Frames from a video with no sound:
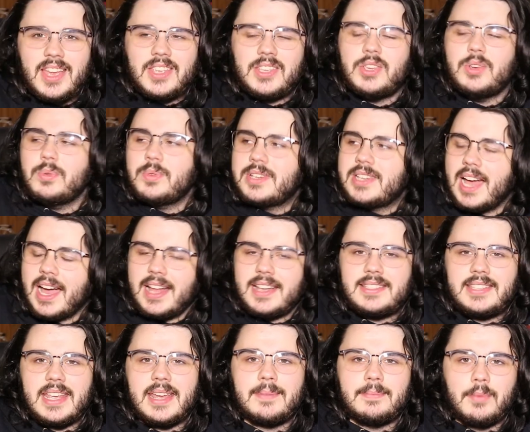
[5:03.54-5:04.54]
You
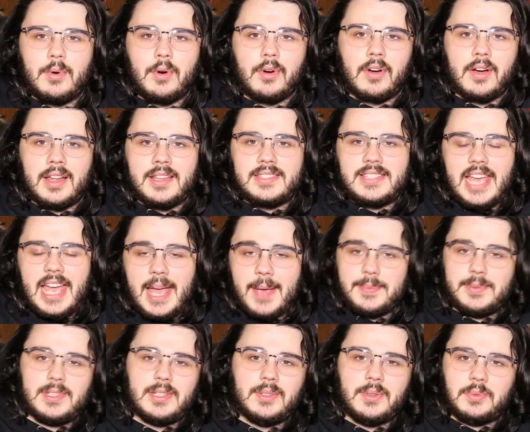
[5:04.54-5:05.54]
goddamn morons
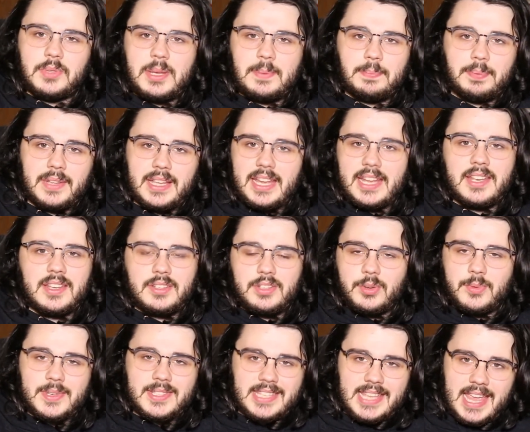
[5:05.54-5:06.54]
absolutely played
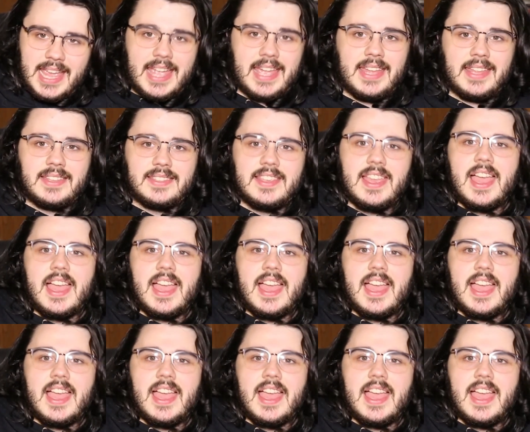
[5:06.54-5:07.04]
into his hands.